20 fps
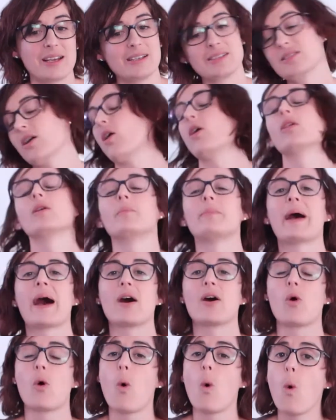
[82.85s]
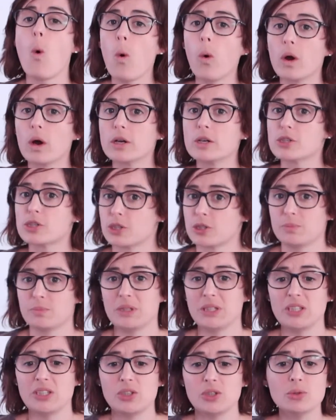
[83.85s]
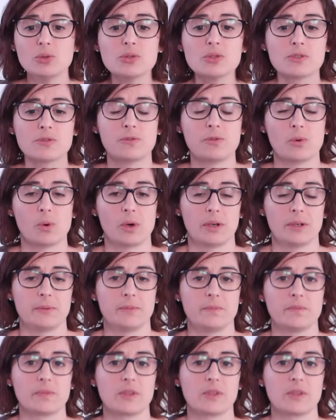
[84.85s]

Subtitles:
is all about or should be used for.